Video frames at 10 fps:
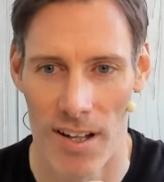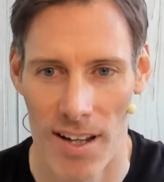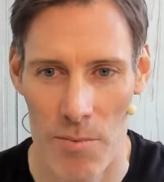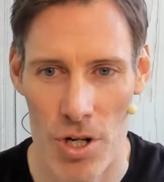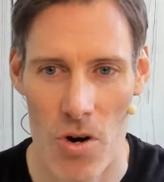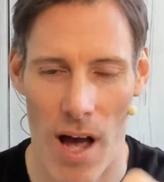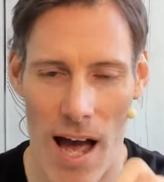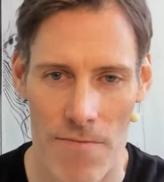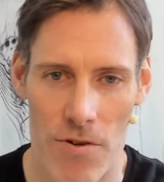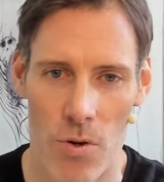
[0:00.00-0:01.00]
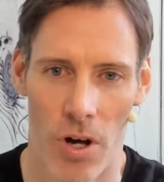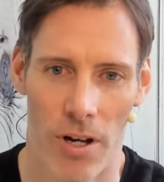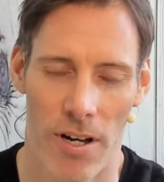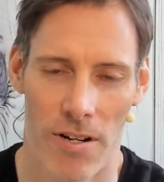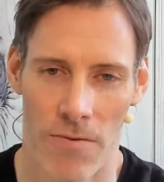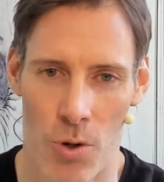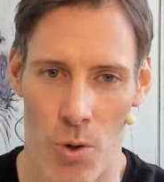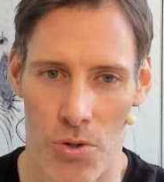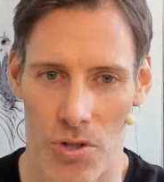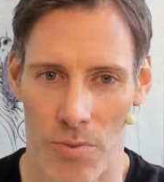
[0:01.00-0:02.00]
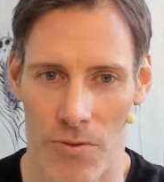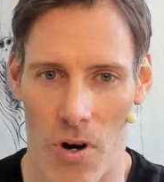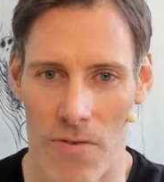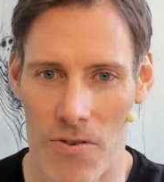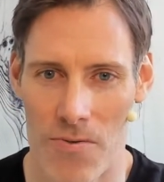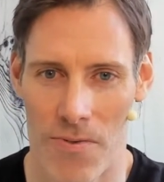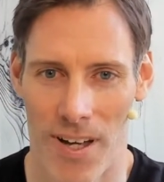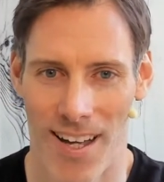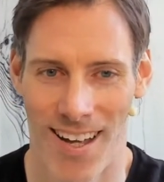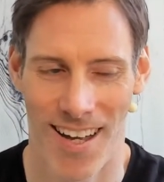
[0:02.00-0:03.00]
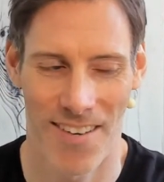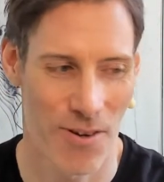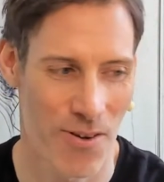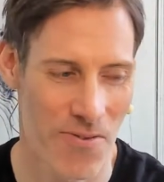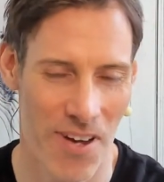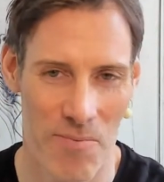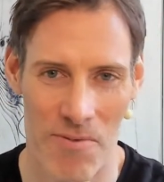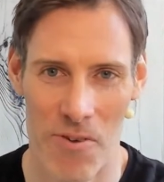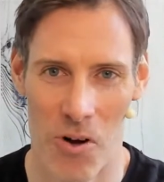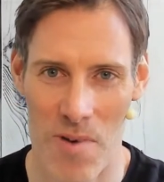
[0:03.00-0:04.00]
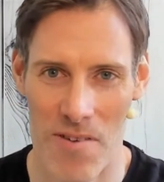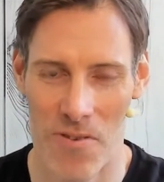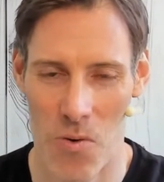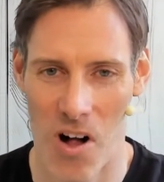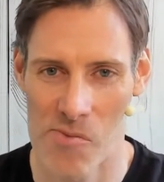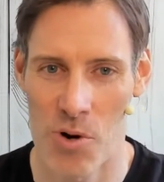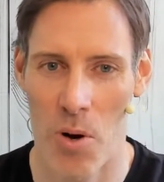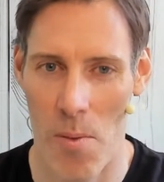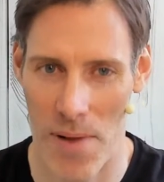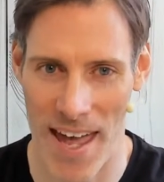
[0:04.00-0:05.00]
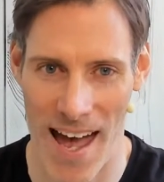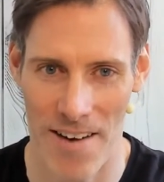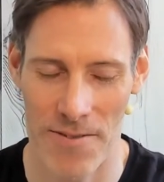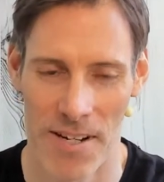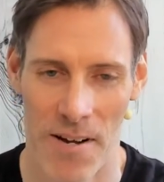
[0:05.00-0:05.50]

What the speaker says: Have you heard of cortisol before? If you've If you've been following me for a while, you probably have.